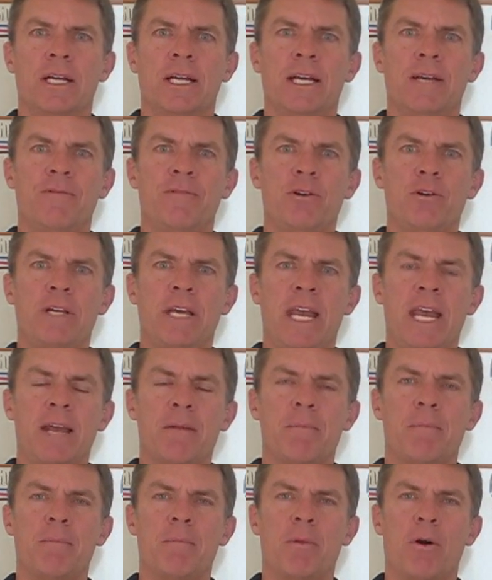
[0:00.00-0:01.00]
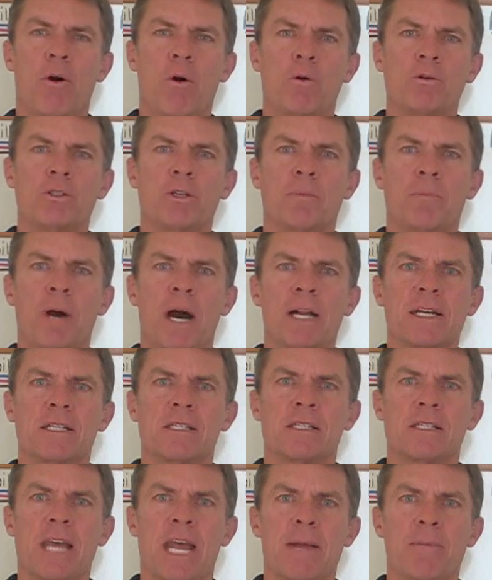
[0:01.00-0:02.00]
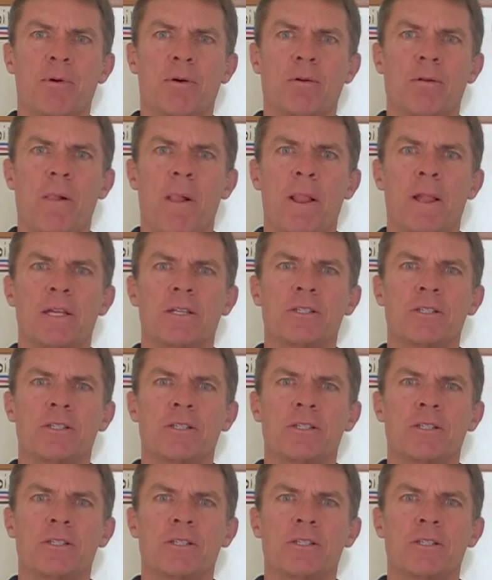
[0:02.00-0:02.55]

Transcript: If you can't hold your body stable,